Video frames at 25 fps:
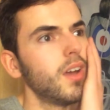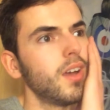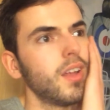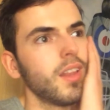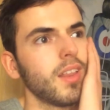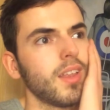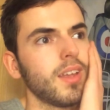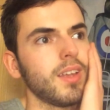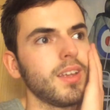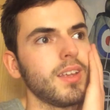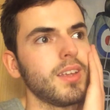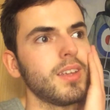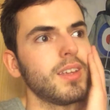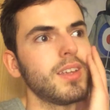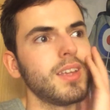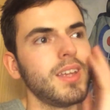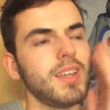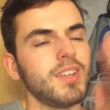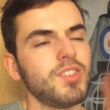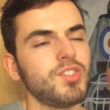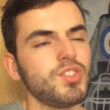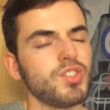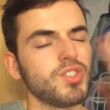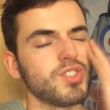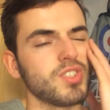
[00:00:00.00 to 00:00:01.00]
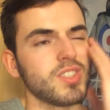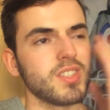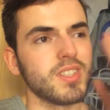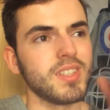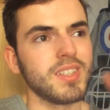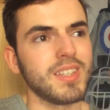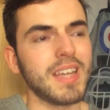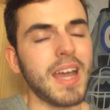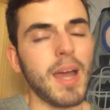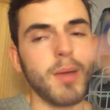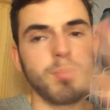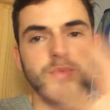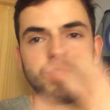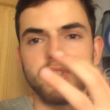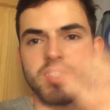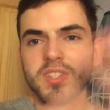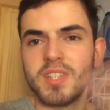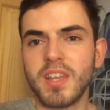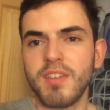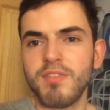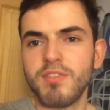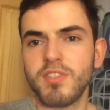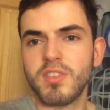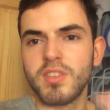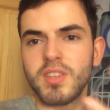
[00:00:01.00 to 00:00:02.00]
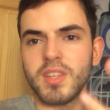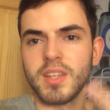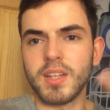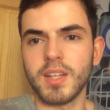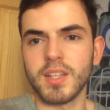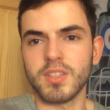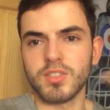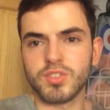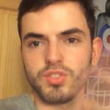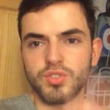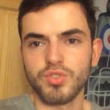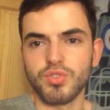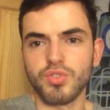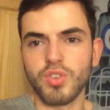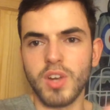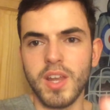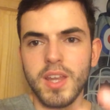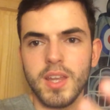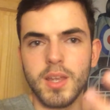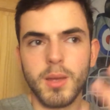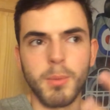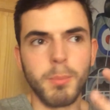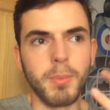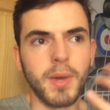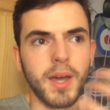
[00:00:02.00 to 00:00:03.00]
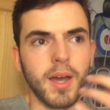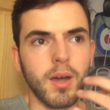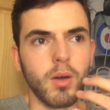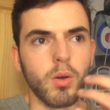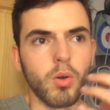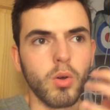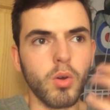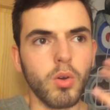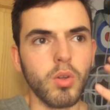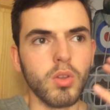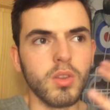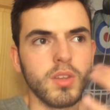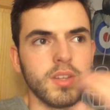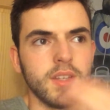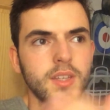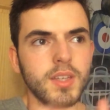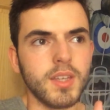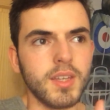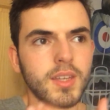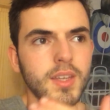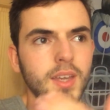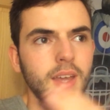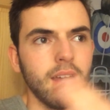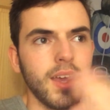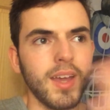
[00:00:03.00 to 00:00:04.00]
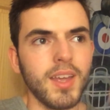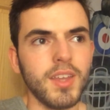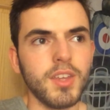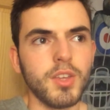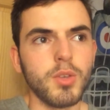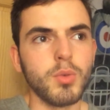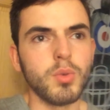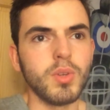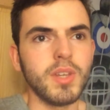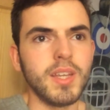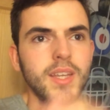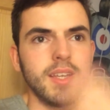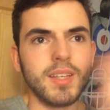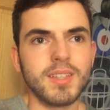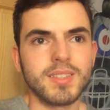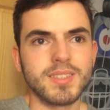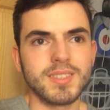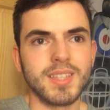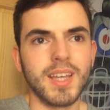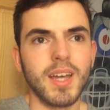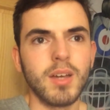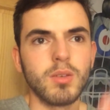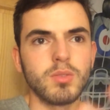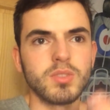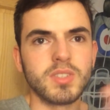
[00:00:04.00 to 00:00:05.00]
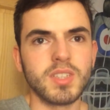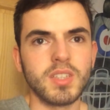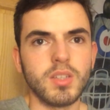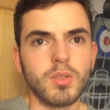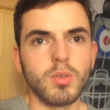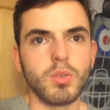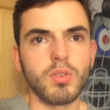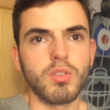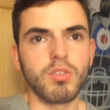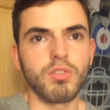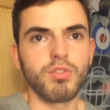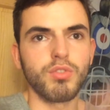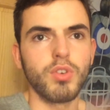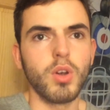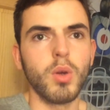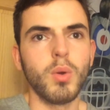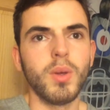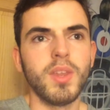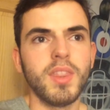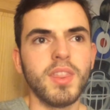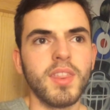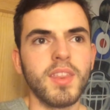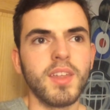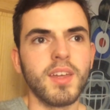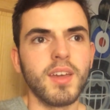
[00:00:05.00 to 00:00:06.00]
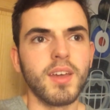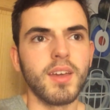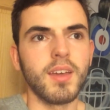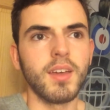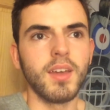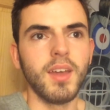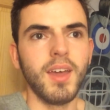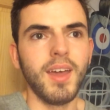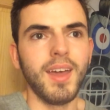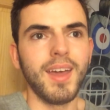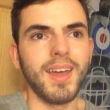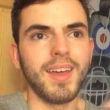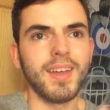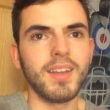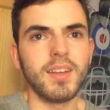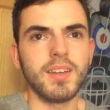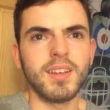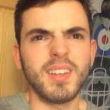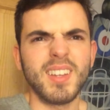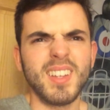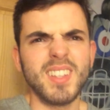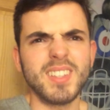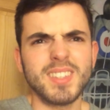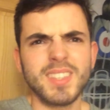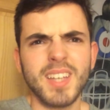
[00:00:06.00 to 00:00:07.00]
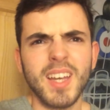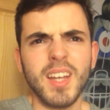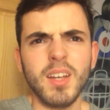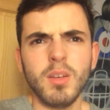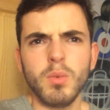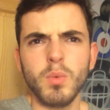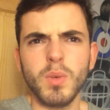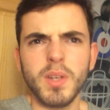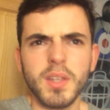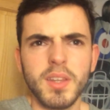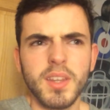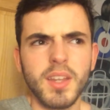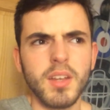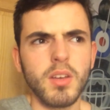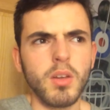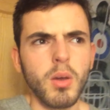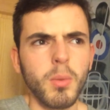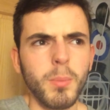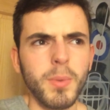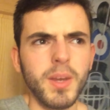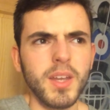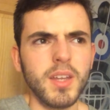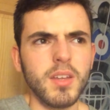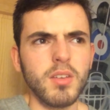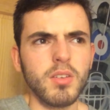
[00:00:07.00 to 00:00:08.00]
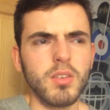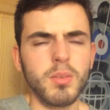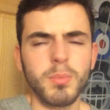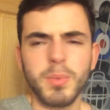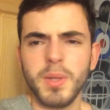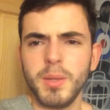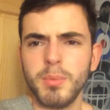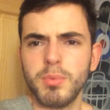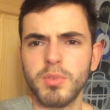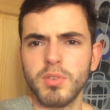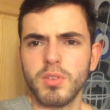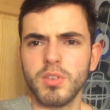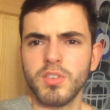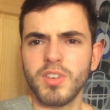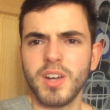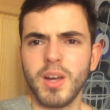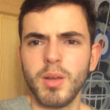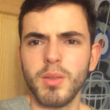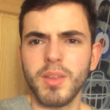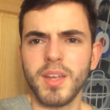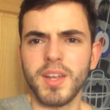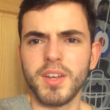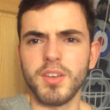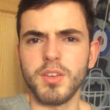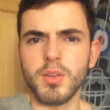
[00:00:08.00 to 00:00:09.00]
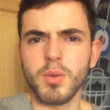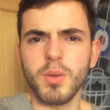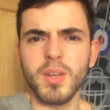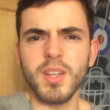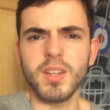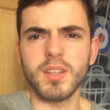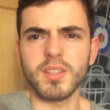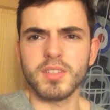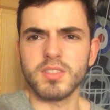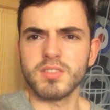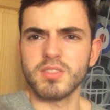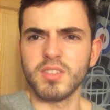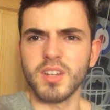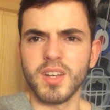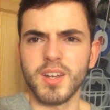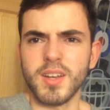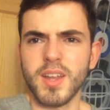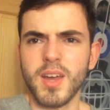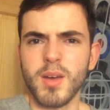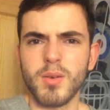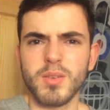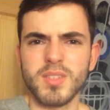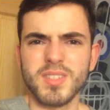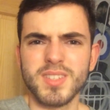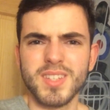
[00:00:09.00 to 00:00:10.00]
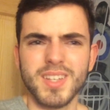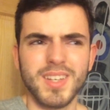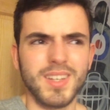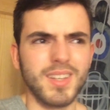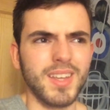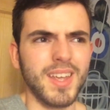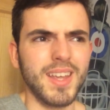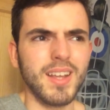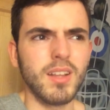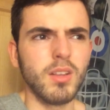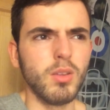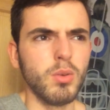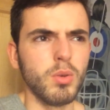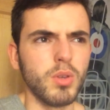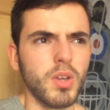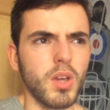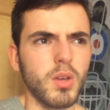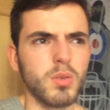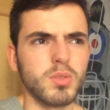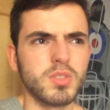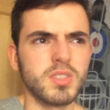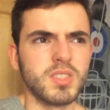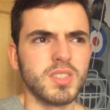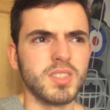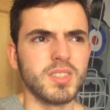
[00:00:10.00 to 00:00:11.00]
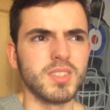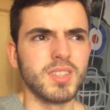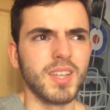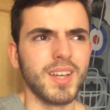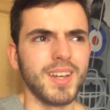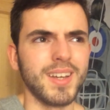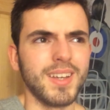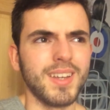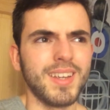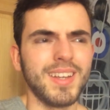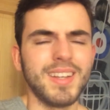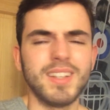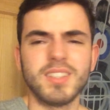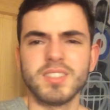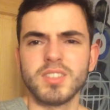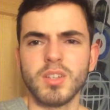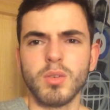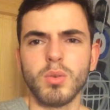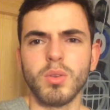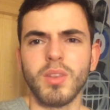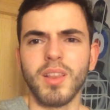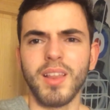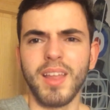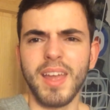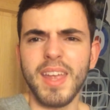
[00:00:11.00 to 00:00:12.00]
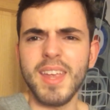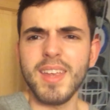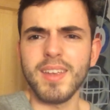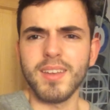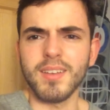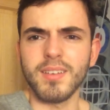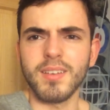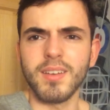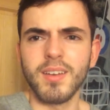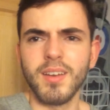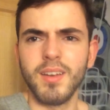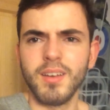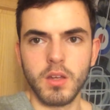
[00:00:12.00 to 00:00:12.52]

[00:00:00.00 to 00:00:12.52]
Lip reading: like, it just captures everything that's great about all the unique sounds that you could throw in there. And it's kind of weird that not many other people are out there doing this right now. It's like Iglooghost is like in his own lane.